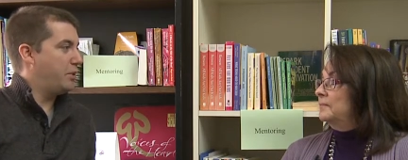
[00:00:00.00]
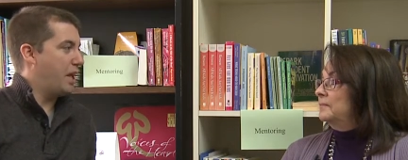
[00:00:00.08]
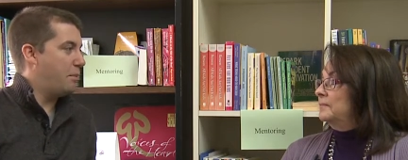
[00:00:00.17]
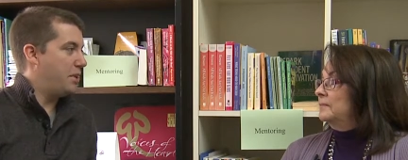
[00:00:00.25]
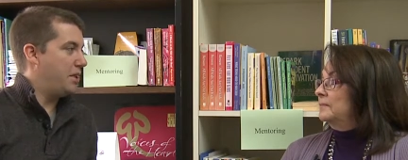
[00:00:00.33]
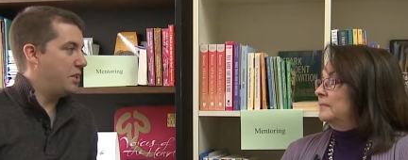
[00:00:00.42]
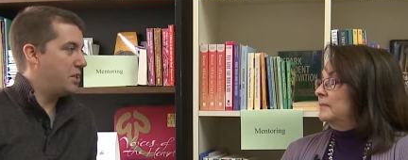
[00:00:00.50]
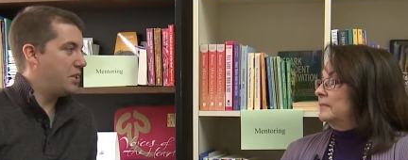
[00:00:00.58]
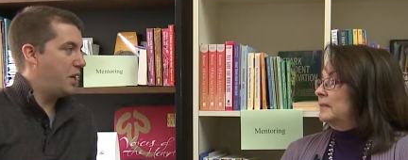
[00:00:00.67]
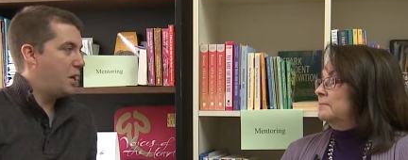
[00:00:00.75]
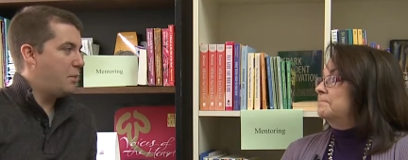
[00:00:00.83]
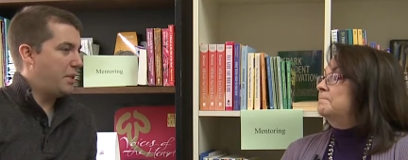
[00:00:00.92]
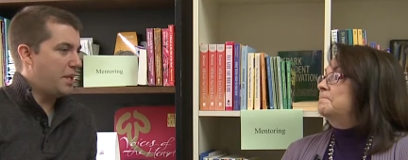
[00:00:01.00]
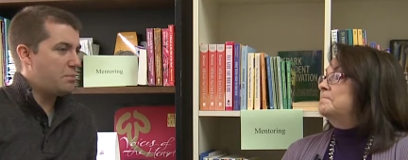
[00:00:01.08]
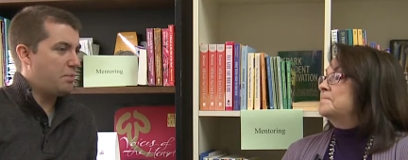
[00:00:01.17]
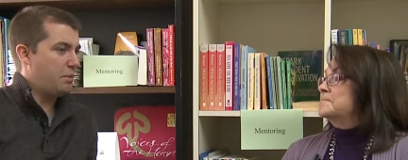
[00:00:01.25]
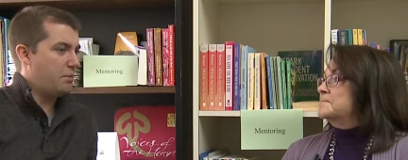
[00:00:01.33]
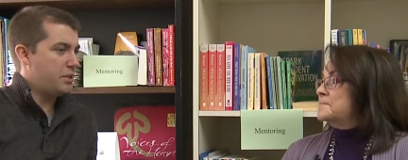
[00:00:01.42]
Speaker 1: what that means. But that's
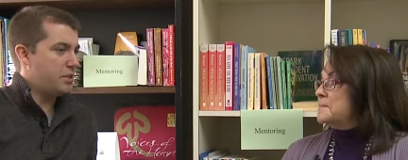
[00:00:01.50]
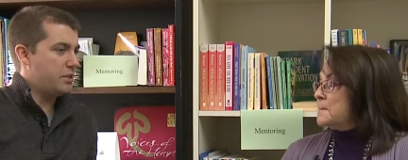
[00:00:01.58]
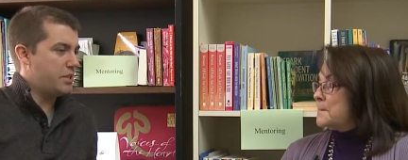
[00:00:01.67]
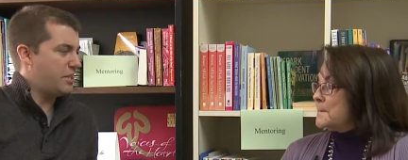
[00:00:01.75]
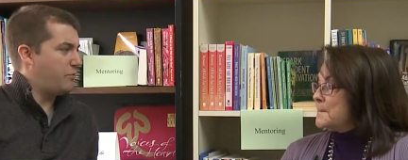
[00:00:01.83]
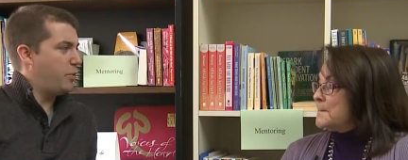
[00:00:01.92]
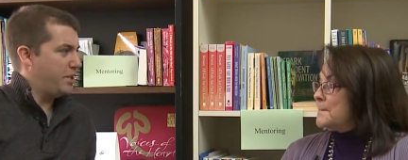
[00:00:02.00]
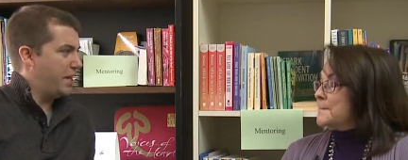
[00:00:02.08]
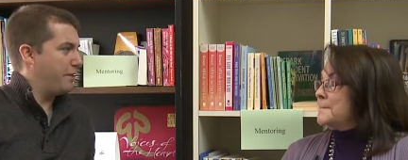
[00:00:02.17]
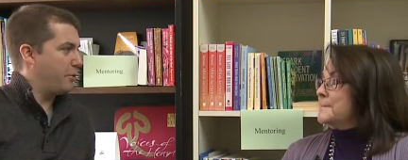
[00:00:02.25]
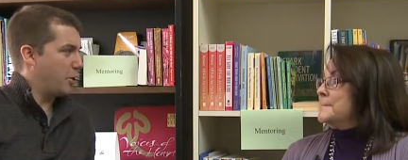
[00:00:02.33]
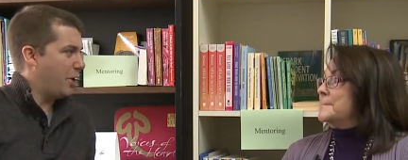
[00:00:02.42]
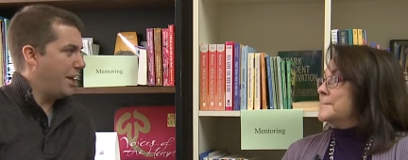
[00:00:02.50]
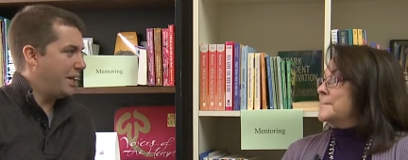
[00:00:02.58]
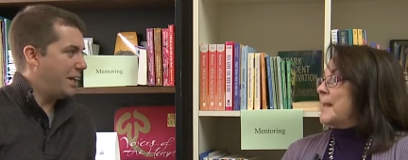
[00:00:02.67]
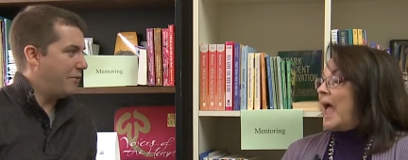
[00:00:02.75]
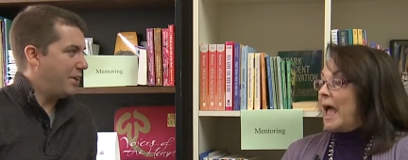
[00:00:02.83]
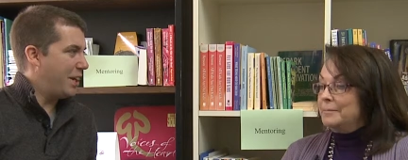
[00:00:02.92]
pretty much the stuff we take for
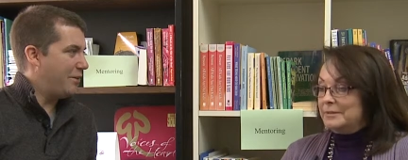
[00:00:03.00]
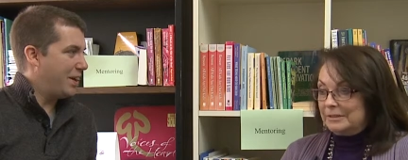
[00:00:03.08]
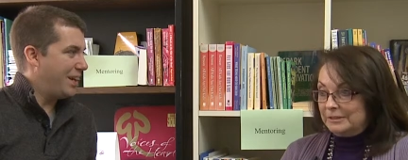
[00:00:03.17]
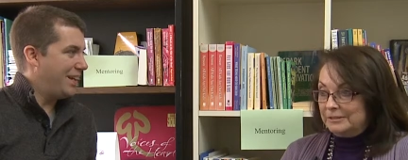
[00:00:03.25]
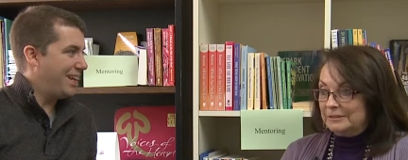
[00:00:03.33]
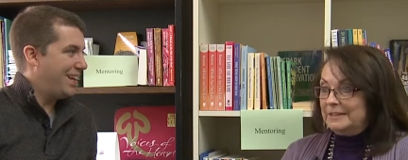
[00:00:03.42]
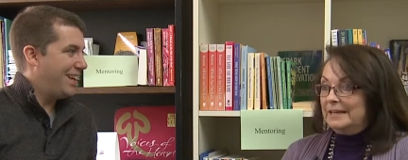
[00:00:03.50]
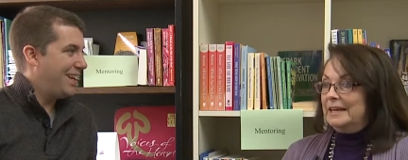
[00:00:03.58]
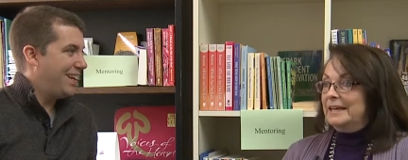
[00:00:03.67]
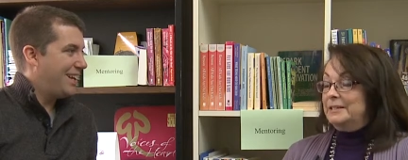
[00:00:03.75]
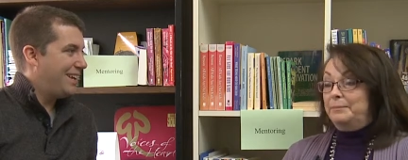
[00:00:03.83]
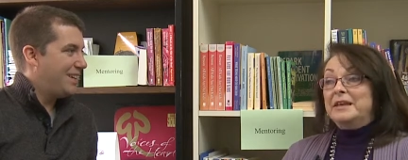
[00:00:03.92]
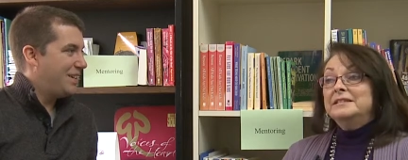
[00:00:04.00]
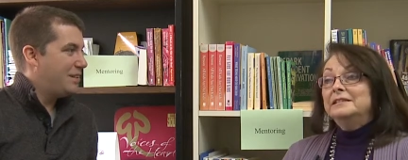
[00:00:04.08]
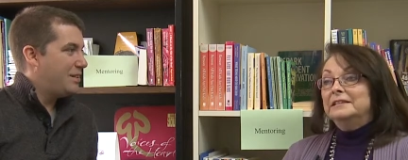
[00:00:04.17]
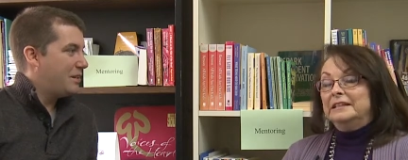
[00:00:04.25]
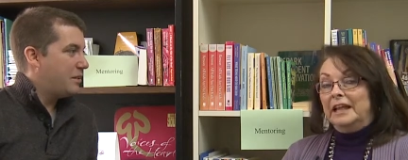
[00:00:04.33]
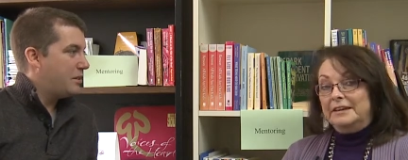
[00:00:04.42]
granted every day, right? Absolutely, yeah. It's
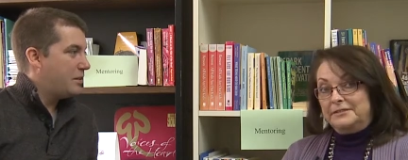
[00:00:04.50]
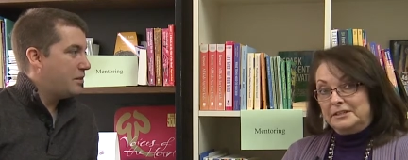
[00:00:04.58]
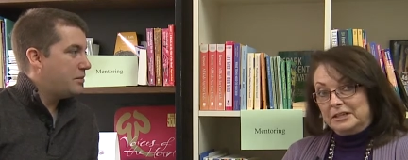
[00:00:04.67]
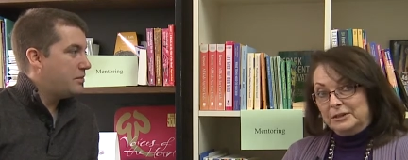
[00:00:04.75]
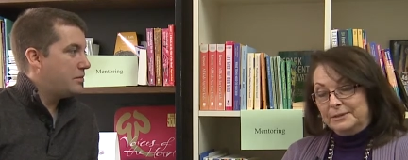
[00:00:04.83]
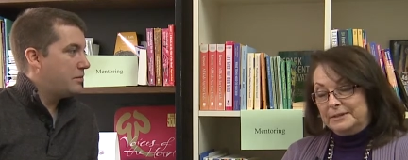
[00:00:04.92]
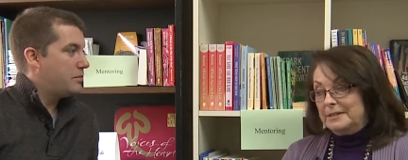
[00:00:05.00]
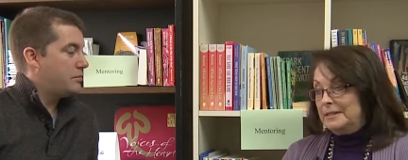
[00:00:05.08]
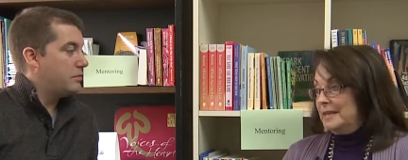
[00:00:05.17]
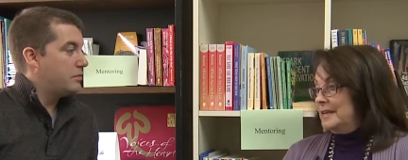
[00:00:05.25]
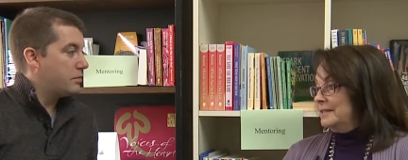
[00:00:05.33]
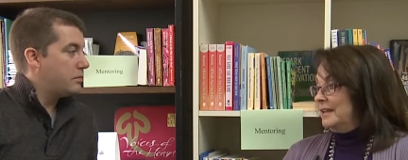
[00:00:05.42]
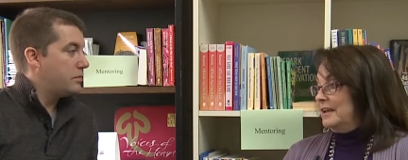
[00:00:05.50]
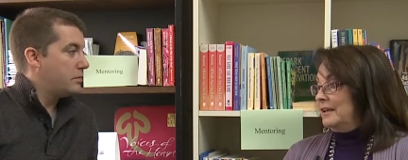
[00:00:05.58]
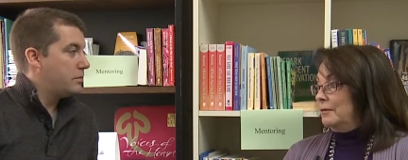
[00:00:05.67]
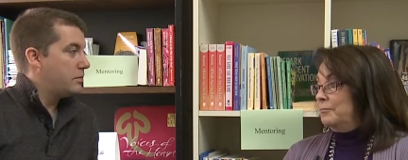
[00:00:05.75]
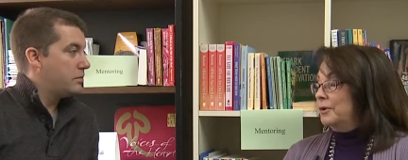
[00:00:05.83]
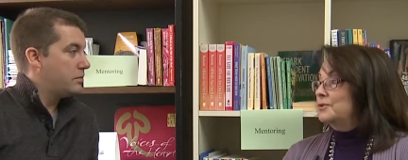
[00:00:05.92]
basically life skills. It's things like
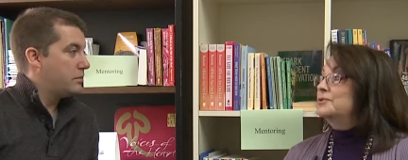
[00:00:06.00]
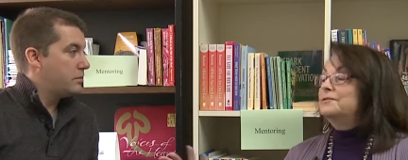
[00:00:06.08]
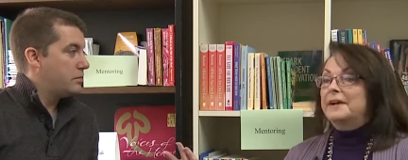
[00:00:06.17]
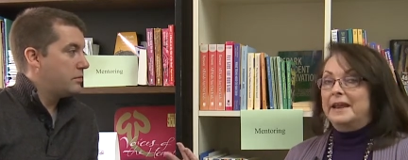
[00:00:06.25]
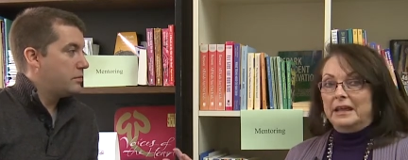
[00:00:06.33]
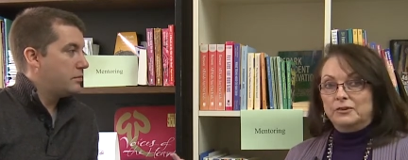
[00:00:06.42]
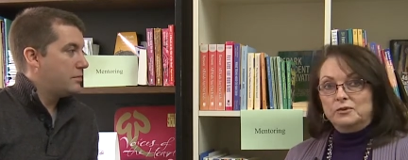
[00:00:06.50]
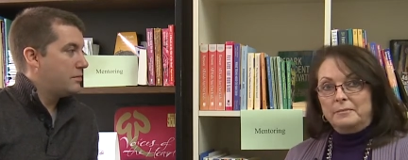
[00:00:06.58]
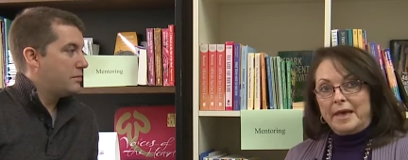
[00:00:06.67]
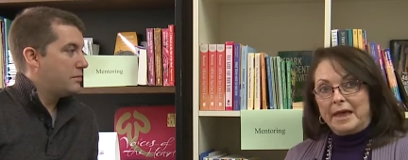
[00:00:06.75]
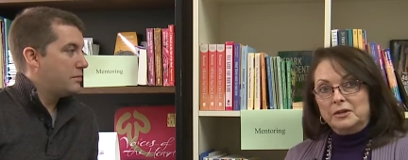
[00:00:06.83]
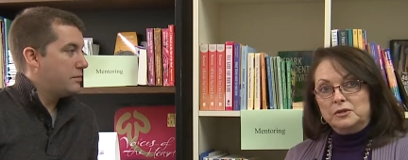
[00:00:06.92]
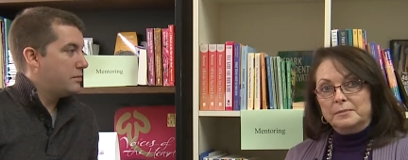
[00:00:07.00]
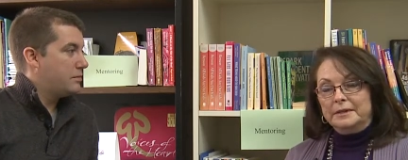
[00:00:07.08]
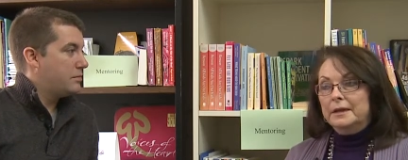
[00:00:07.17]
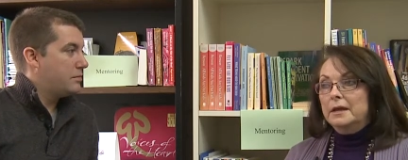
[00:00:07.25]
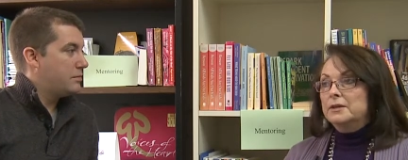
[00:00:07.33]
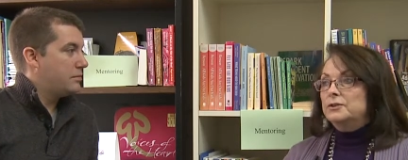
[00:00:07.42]
personal financial management,
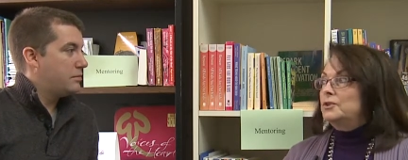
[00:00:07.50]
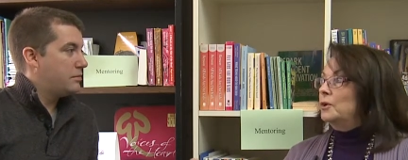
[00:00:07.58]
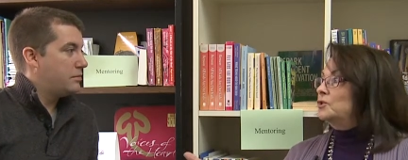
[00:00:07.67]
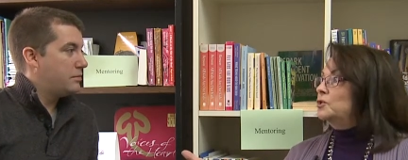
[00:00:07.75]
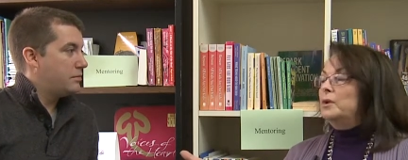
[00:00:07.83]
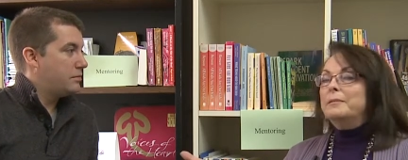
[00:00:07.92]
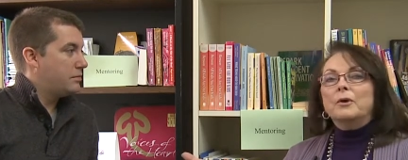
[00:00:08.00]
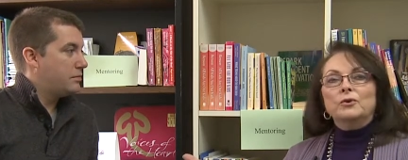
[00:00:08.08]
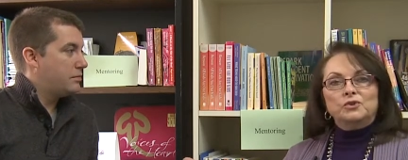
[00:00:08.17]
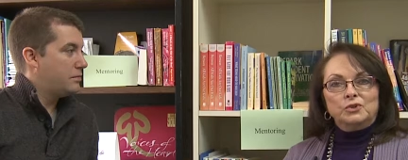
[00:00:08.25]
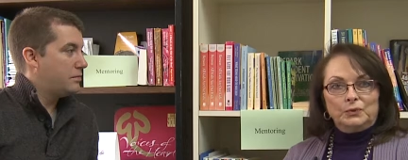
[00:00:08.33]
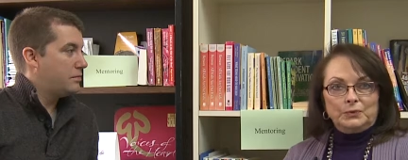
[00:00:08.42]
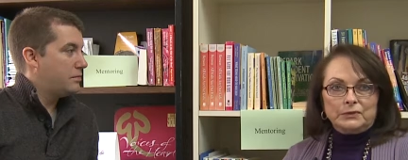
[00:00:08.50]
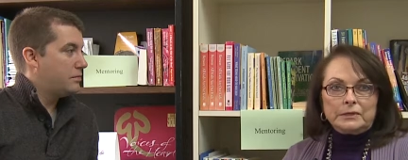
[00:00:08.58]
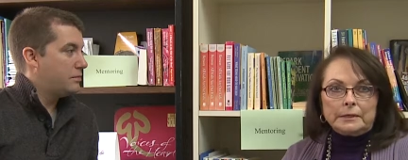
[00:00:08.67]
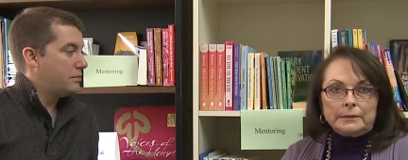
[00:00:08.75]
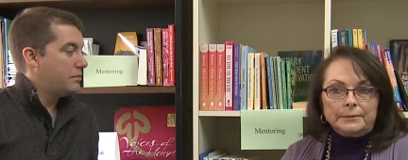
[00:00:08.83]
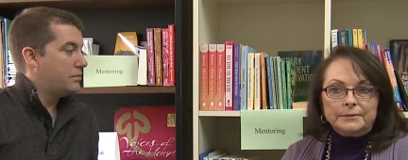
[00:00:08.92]
social emotional
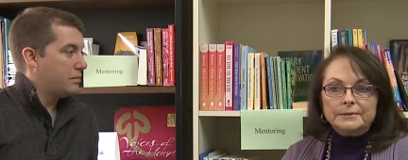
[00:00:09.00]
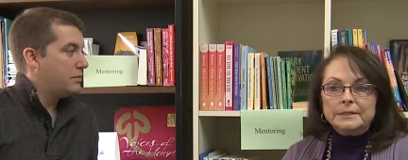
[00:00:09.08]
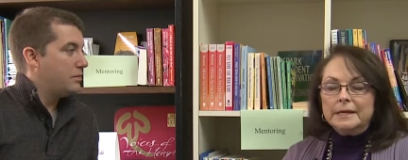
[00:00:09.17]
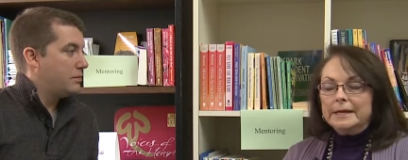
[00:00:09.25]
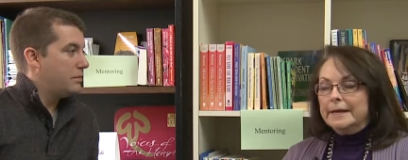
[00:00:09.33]
skills,